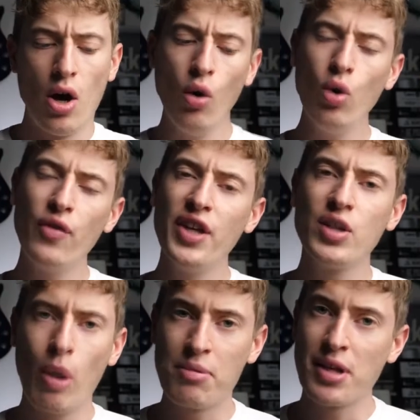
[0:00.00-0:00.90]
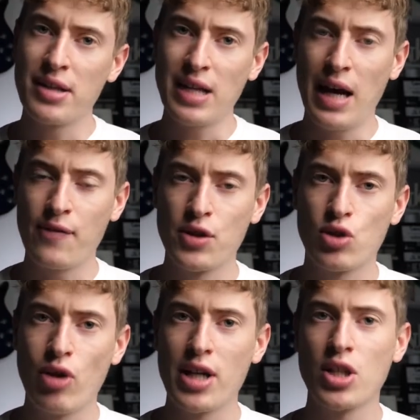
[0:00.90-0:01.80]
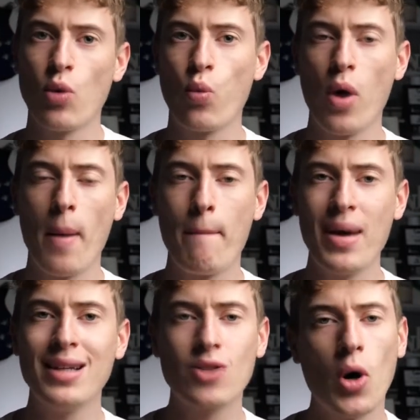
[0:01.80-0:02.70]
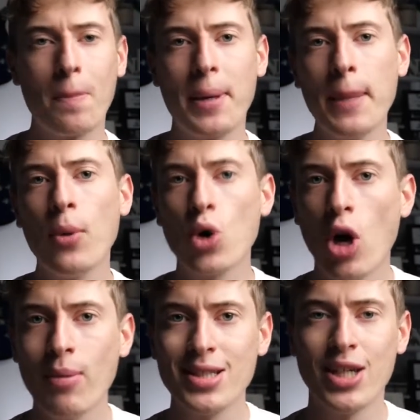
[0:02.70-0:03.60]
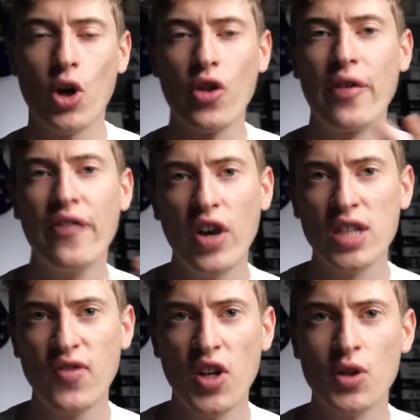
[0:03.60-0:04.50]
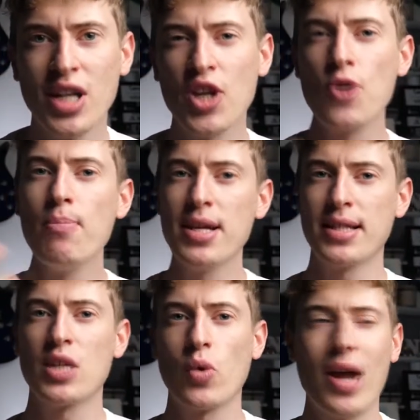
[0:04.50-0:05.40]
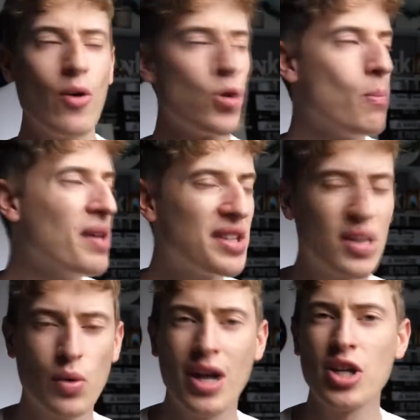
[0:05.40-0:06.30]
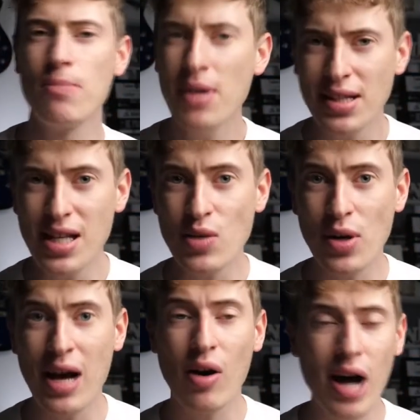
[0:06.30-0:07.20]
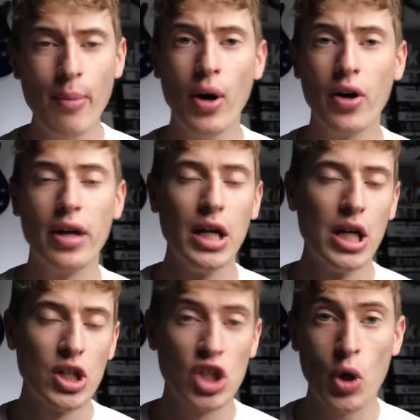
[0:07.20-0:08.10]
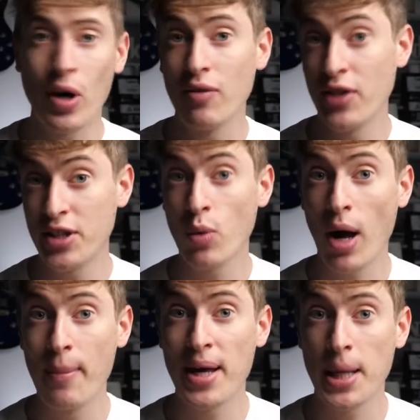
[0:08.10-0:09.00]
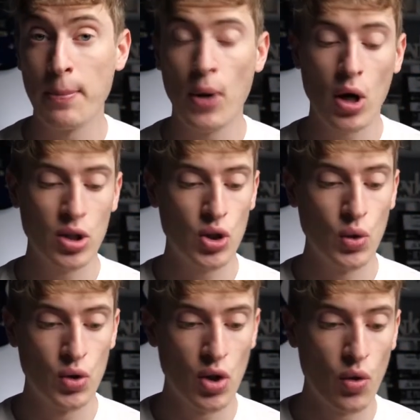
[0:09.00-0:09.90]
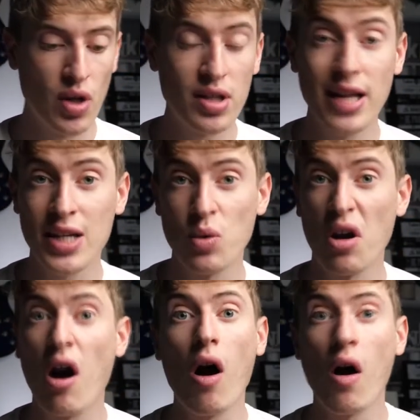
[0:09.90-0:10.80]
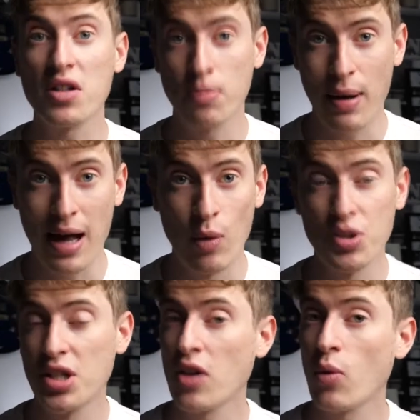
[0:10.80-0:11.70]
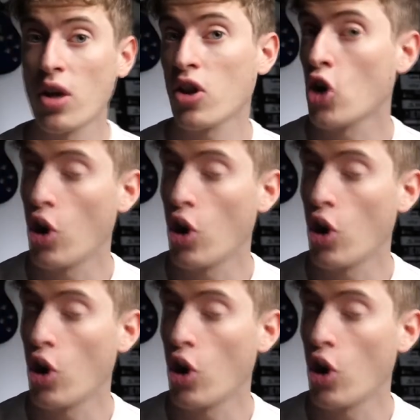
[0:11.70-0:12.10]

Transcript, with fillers: all of these websites, I have to stress, were based on people commenting on the first video saying, you missed this one out, you missed this one out, you missed this one out, come on. So this is why I'm making a part two. So this next one, Art Pal, was another one of the